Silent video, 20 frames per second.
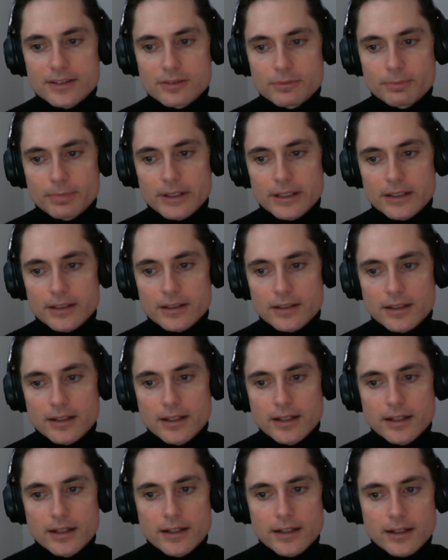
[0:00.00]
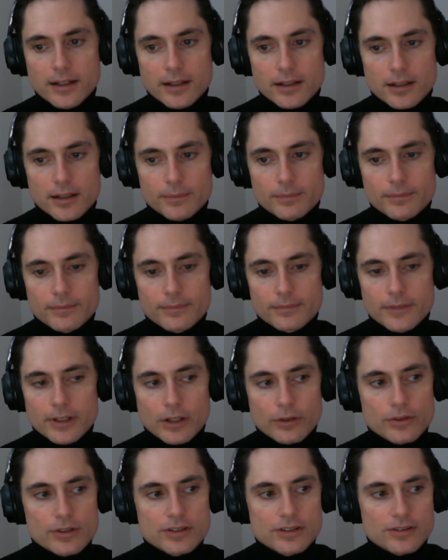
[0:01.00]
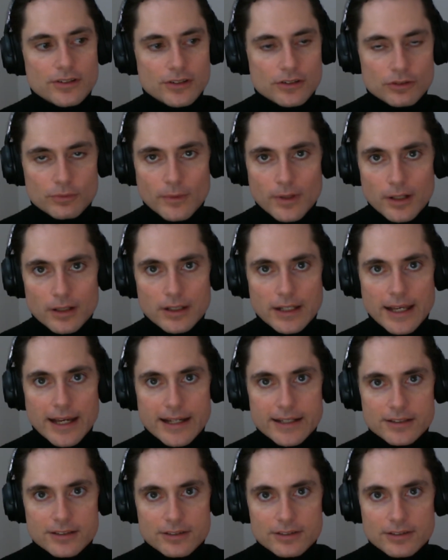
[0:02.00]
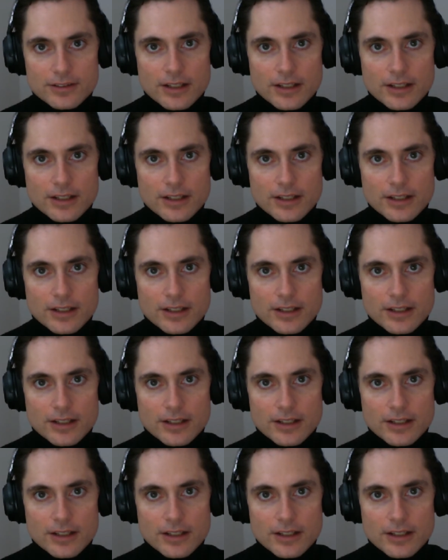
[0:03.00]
But this is a small class.